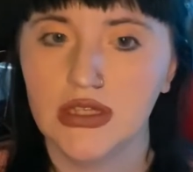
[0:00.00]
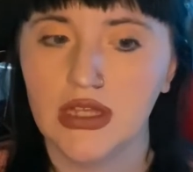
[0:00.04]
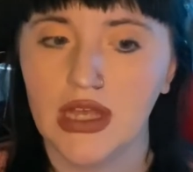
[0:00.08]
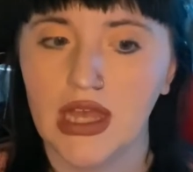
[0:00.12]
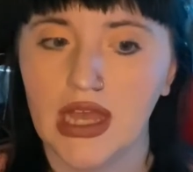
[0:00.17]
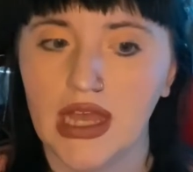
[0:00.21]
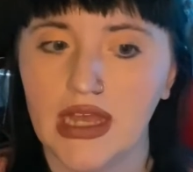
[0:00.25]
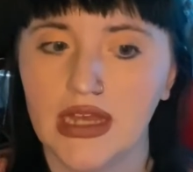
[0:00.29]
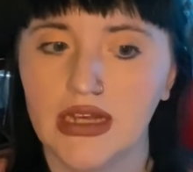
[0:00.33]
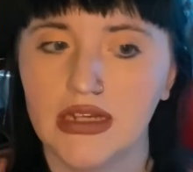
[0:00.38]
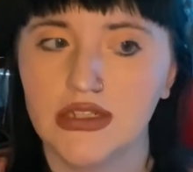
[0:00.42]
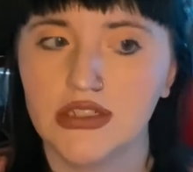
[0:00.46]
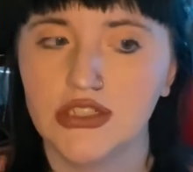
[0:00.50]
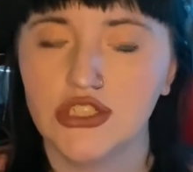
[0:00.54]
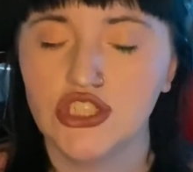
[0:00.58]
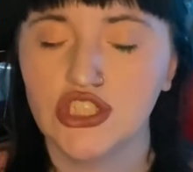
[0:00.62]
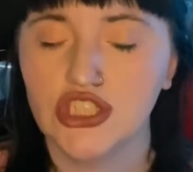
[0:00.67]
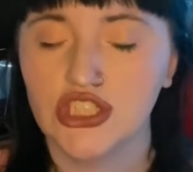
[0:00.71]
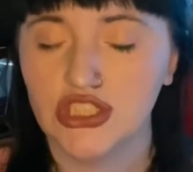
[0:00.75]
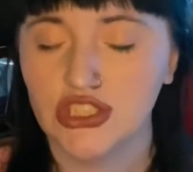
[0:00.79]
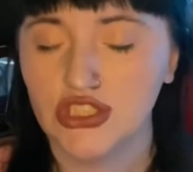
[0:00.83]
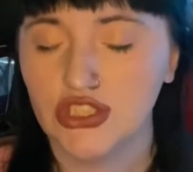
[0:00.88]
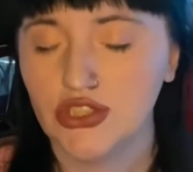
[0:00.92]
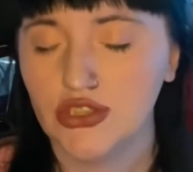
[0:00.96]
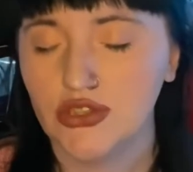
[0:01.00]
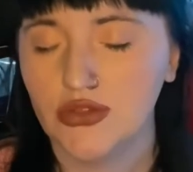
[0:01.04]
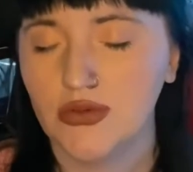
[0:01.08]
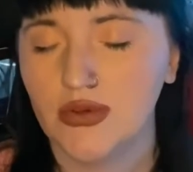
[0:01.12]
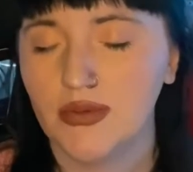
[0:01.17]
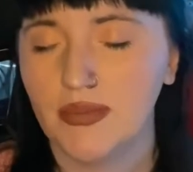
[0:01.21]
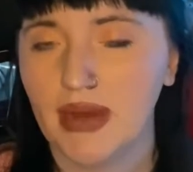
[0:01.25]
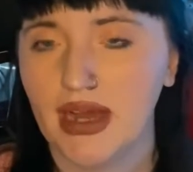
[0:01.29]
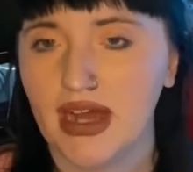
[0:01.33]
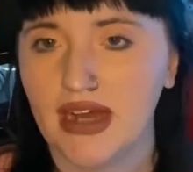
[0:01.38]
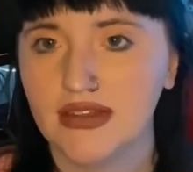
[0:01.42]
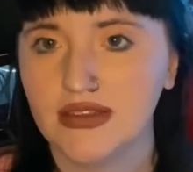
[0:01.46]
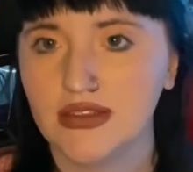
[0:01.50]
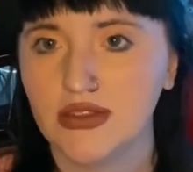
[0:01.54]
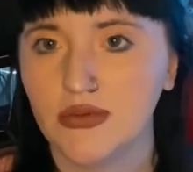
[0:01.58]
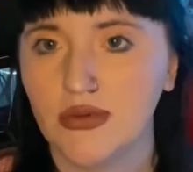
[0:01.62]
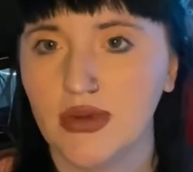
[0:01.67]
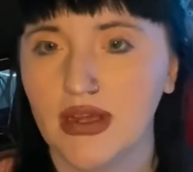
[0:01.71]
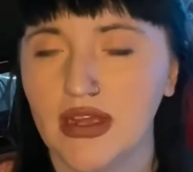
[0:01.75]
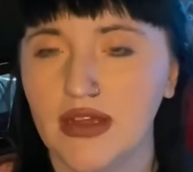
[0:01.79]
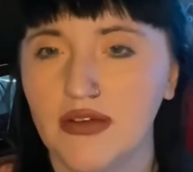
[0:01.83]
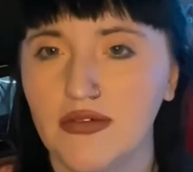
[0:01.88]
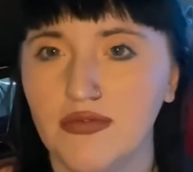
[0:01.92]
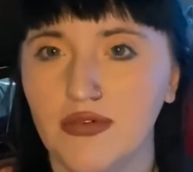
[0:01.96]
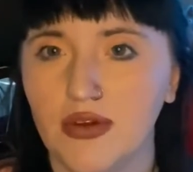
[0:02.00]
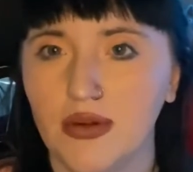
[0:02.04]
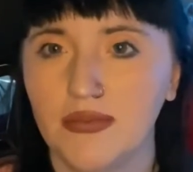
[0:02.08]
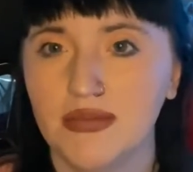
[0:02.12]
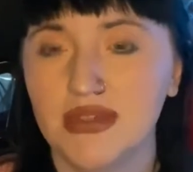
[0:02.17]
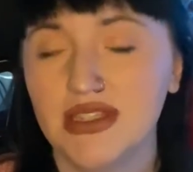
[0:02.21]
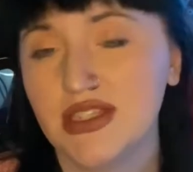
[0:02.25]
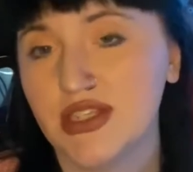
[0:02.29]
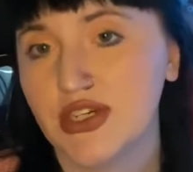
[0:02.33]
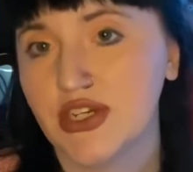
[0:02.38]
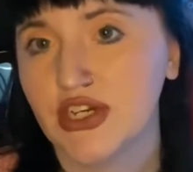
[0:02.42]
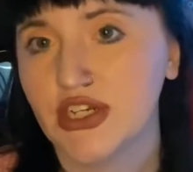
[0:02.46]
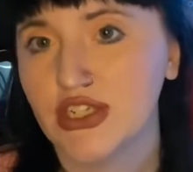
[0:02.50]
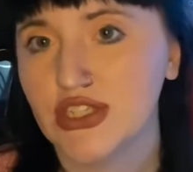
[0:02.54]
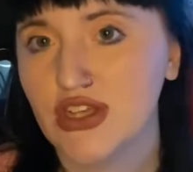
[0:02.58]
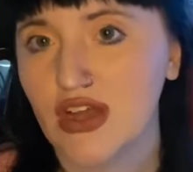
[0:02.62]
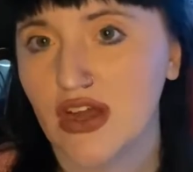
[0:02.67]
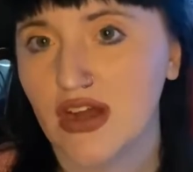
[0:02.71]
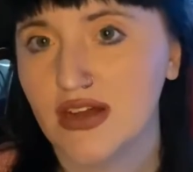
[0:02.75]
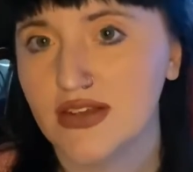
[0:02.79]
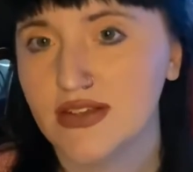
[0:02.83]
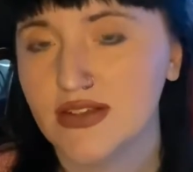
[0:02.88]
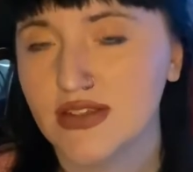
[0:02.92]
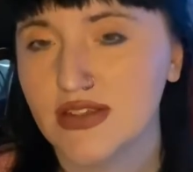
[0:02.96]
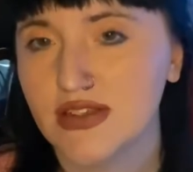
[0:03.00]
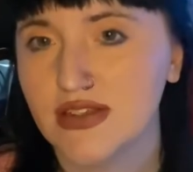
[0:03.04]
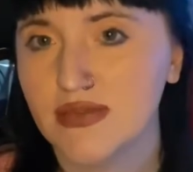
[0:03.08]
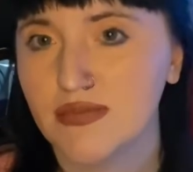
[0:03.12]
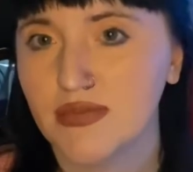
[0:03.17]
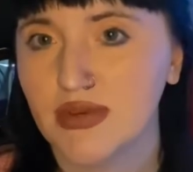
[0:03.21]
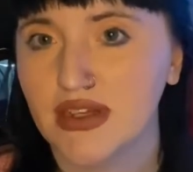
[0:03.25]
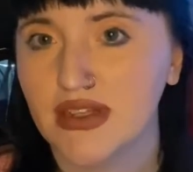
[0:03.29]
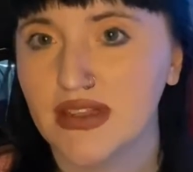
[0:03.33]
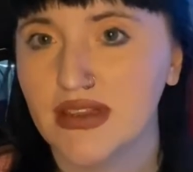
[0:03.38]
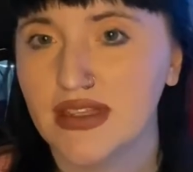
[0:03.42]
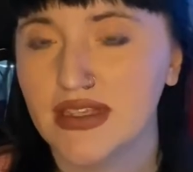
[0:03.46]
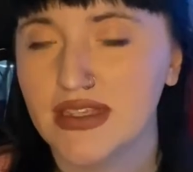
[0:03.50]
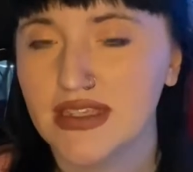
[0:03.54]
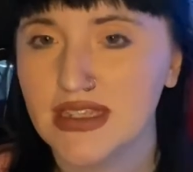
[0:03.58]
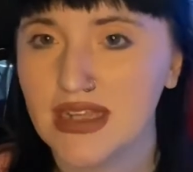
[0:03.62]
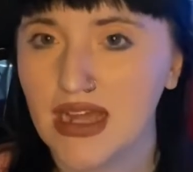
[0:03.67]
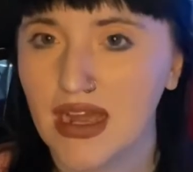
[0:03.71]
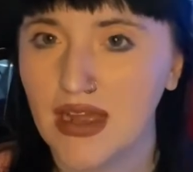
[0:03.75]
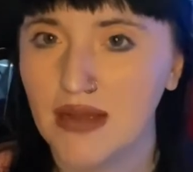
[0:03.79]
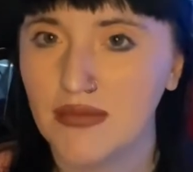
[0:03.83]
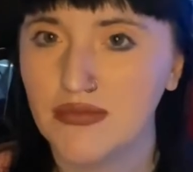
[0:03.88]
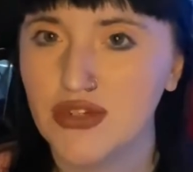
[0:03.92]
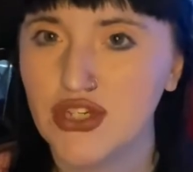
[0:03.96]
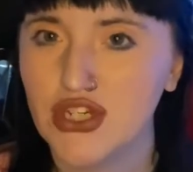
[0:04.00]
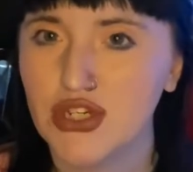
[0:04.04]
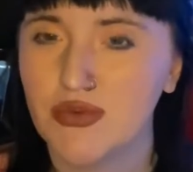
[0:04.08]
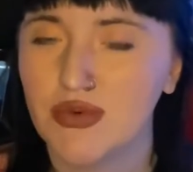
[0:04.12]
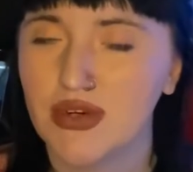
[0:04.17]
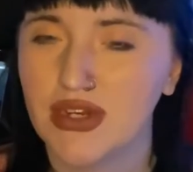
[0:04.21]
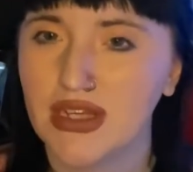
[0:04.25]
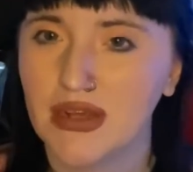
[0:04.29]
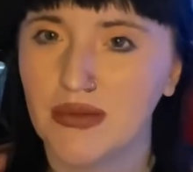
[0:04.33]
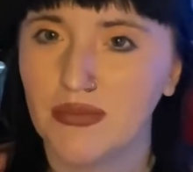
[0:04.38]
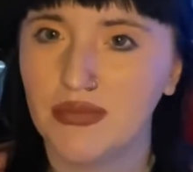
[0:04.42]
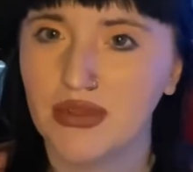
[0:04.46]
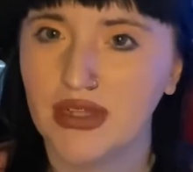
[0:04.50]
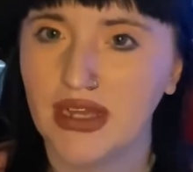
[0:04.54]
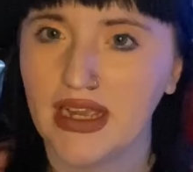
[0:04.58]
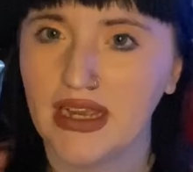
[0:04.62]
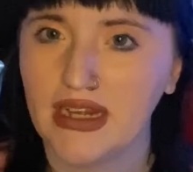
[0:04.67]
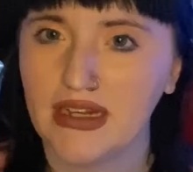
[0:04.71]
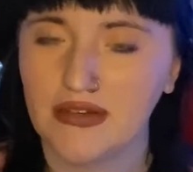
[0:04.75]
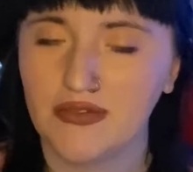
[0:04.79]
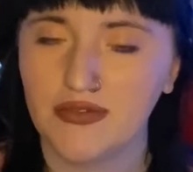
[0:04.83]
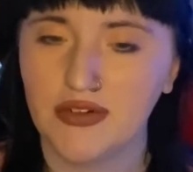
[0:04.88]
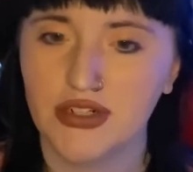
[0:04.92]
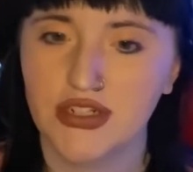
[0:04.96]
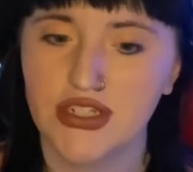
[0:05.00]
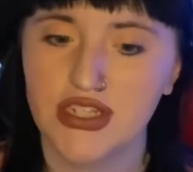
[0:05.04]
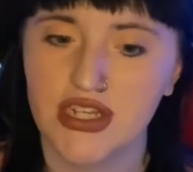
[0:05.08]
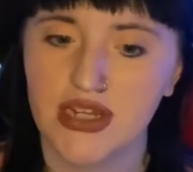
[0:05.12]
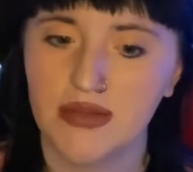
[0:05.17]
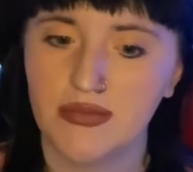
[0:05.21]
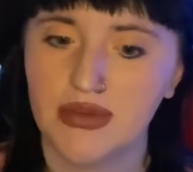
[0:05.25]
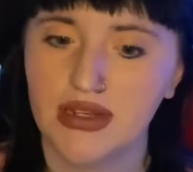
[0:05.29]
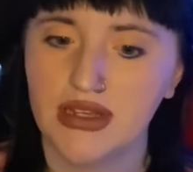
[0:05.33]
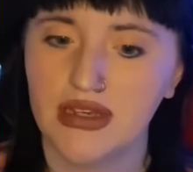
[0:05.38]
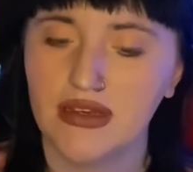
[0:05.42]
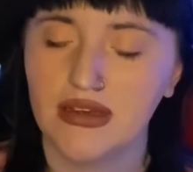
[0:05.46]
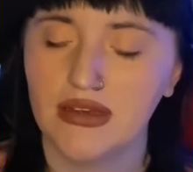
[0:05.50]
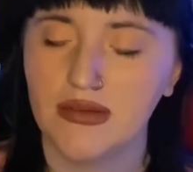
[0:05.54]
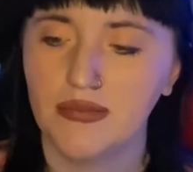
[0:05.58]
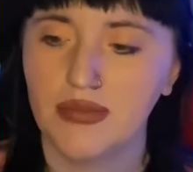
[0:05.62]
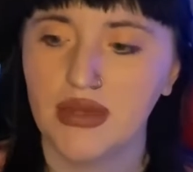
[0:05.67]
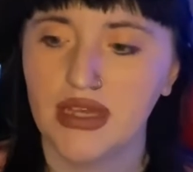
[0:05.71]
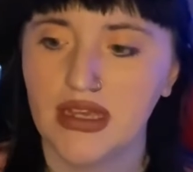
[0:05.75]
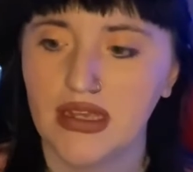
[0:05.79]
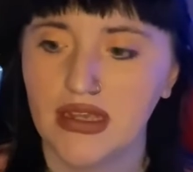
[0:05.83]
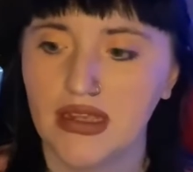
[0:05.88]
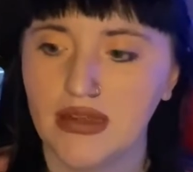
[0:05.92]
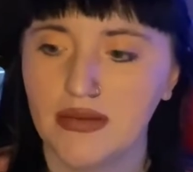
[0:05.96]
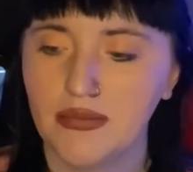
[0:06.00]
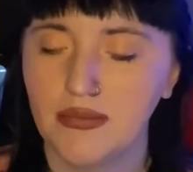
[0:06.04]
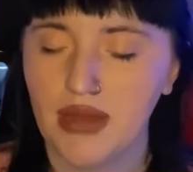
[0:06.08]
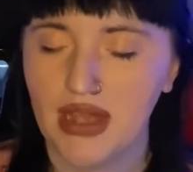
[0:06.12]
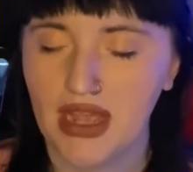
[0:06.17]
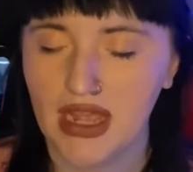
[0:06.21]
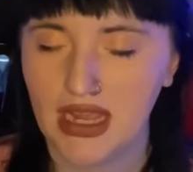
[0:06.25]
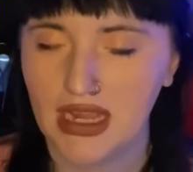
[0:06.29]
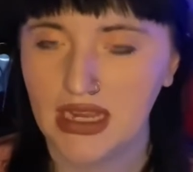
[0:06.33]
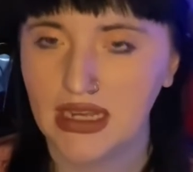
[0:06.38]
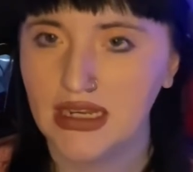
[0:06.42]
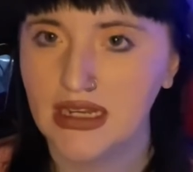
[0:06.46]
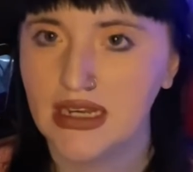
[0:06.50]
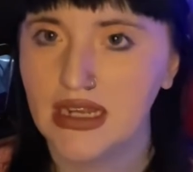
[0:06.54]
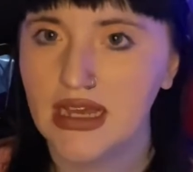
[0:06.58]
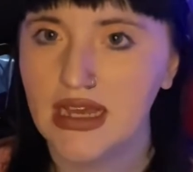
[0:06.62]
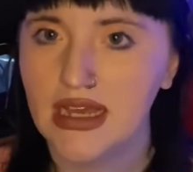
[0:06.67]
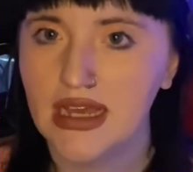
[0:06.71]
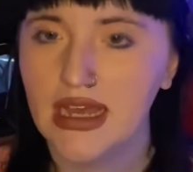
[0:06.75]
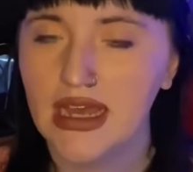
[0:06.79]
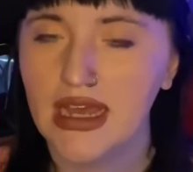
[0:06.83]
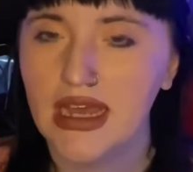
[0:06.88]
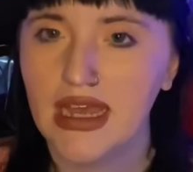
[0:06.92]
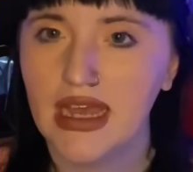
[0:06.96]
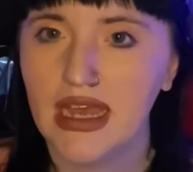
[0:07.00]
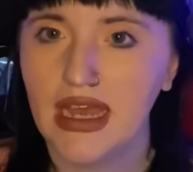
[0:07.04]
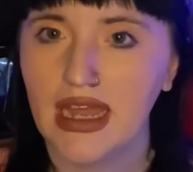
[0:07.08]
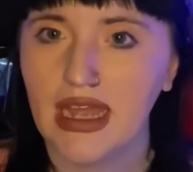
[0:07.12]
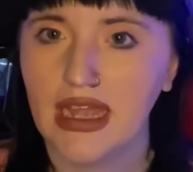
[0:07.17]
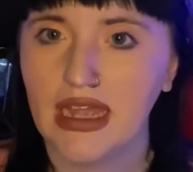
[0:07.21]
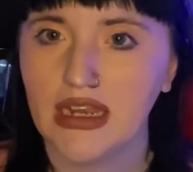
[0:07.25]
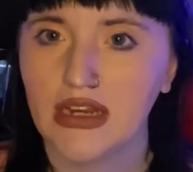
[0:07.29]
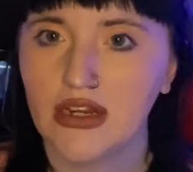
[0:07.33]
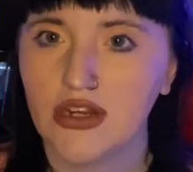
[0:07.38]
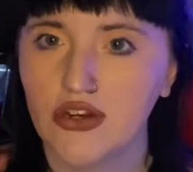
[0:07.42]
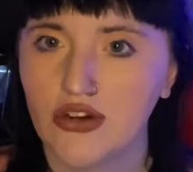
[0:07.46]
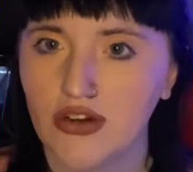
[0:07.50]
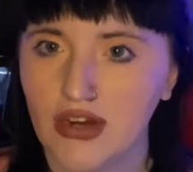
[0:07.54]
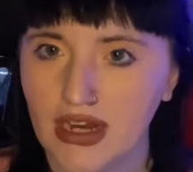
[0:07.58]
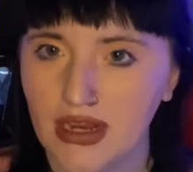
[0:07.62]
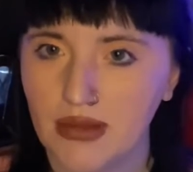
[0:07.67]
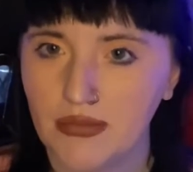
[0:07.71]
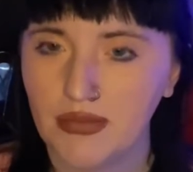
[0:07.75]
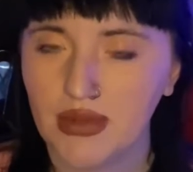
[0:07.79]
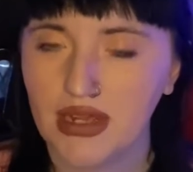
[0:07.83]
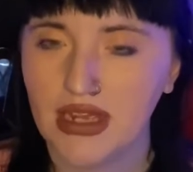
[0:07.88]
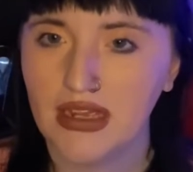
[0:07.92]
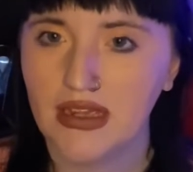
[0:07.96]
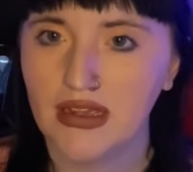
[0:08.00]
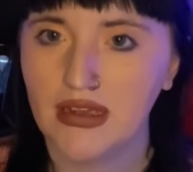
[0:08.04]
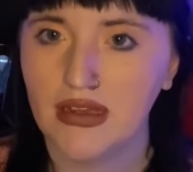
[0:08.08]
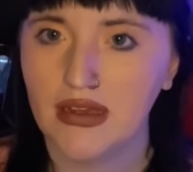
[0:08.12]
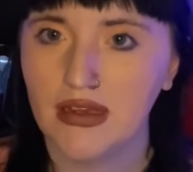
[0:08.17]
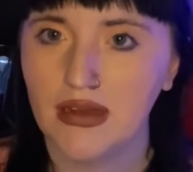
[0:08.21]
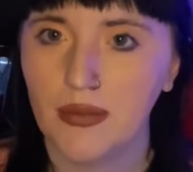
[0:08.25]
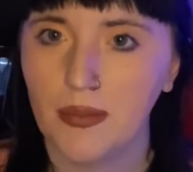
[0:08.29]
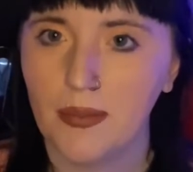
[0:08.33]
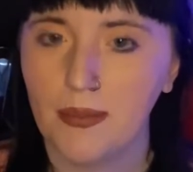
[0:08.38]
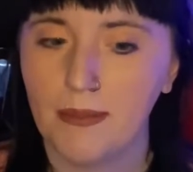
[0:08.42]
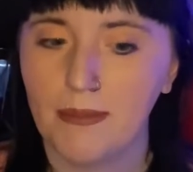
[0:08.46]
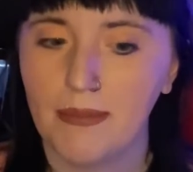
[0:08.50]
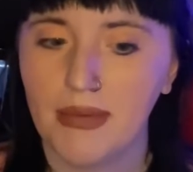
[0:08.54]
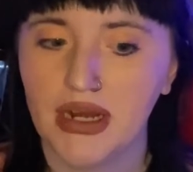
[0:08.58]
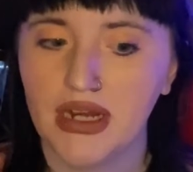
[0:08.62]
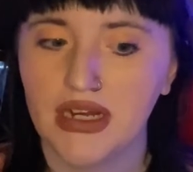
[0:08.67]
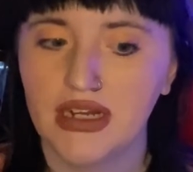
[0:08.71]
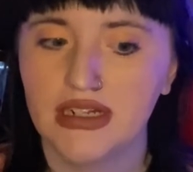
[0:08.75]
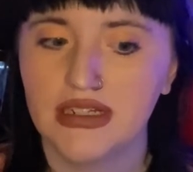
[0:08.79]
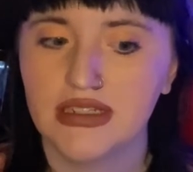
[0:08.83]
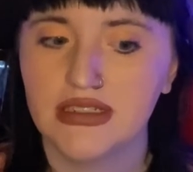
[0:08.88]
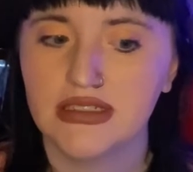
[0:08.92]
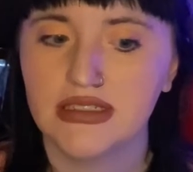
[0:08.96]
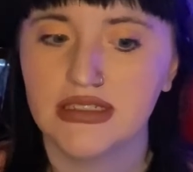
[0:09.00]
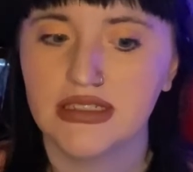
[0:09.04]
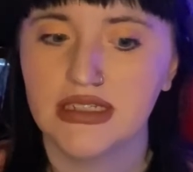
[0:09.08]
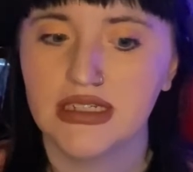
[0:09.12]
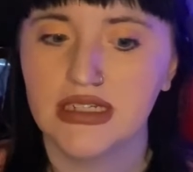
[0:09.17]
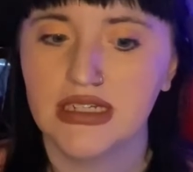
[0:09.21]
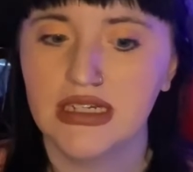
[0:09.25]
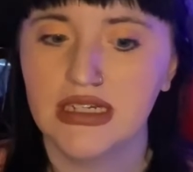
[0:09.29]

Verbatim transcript: And she too would pass away from mysterious causes, but this time she would complain of her stomach being in pain and cramping, but